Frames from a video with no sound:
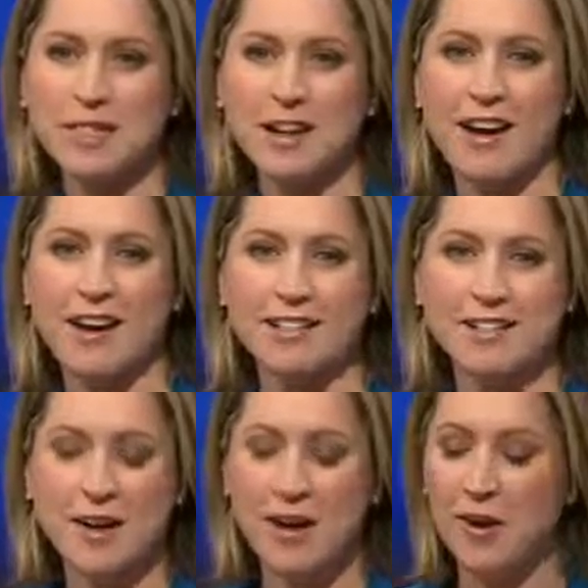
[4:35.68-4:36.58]

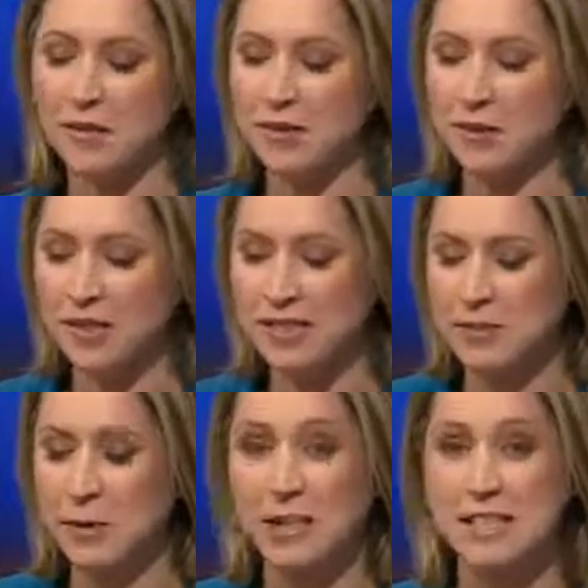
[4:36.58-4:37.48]
skies of New
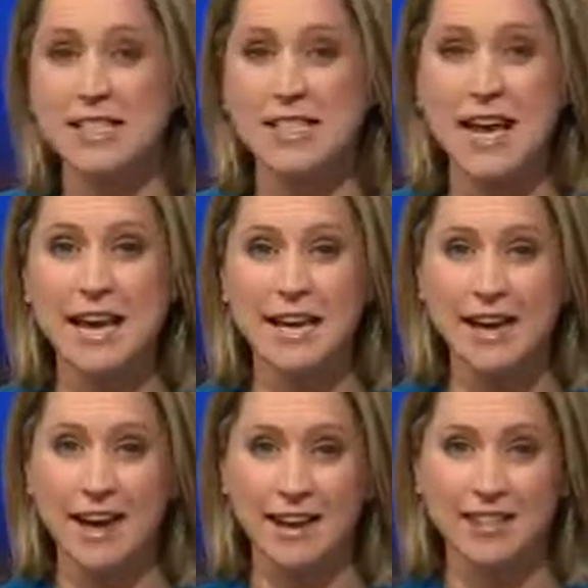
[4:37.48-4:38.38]
Orleans. We're going to
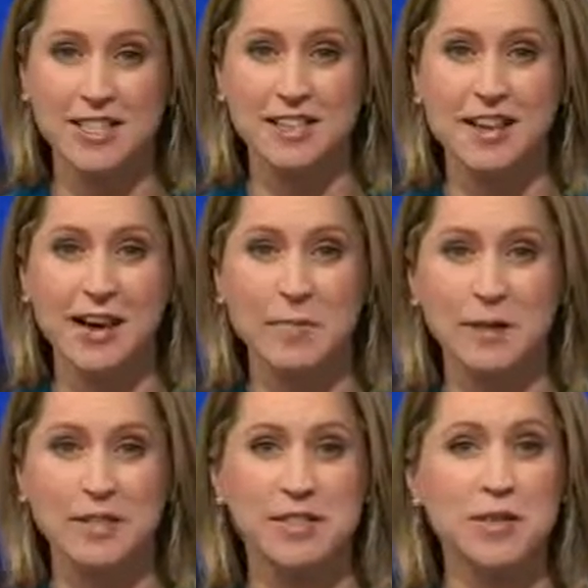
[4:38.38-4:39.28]
stay actually there
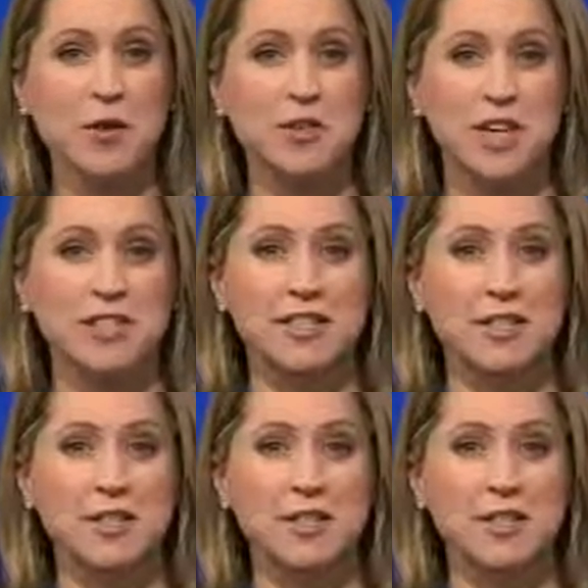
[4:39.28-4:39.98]
because it's not just